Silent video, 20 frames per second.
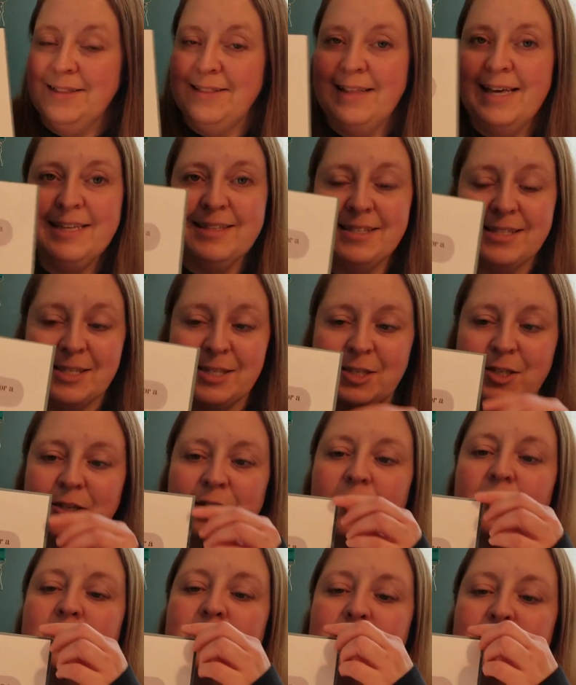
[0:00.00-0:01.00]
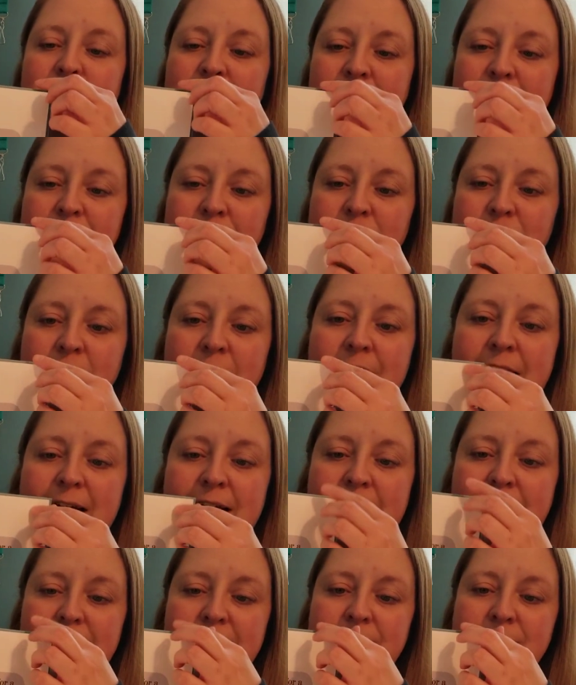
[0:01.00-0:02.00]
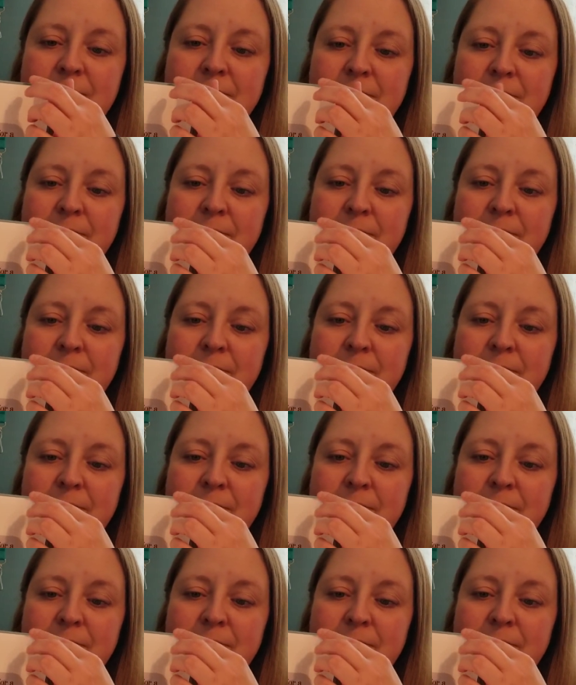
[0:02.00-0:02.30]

Let's go for a drive.